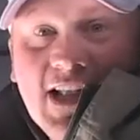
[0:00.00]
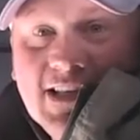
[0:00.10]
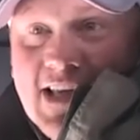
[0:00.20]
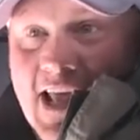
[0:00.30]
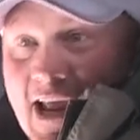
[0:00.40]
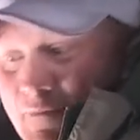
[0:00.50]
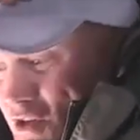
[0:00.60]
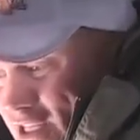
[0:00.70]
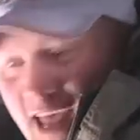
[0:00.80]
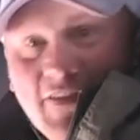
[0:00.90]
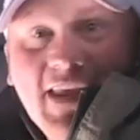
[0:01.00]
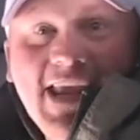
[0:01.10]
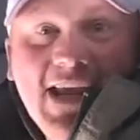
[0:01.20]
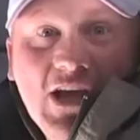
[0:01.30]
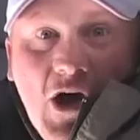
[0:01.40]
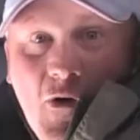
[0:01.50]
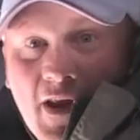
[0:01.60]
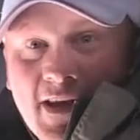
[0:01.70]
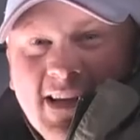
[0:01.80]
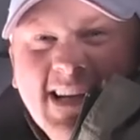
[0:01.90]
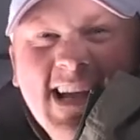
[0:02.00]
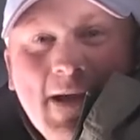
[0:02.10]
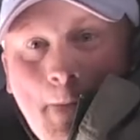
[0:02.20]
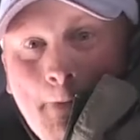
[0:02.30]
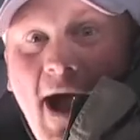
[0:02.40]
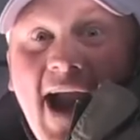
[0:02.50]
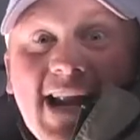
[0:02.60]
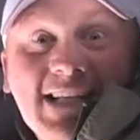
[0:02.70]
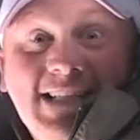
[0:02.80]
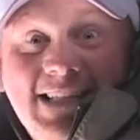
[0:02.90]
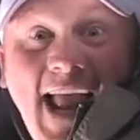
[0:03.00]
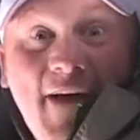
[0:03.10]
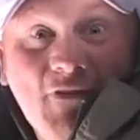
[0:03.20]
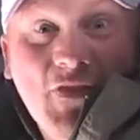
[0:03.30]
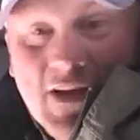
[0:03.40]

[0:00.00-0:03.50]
got set up, just got the heat going. Minus seven